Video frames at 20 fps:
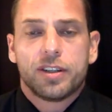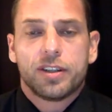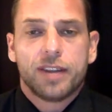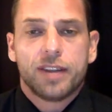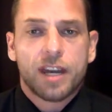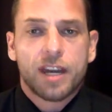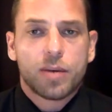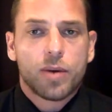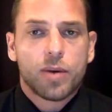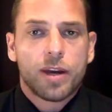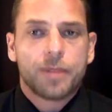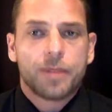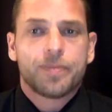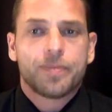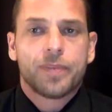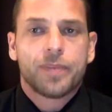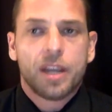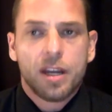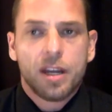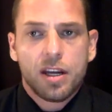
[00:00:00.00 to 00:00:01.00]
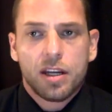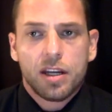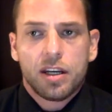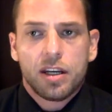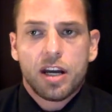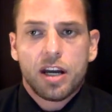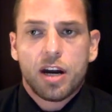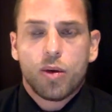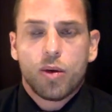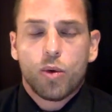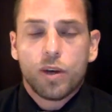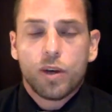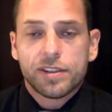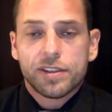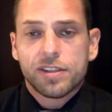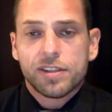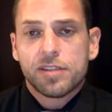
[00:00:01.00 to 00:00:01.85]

in that way. Now, what is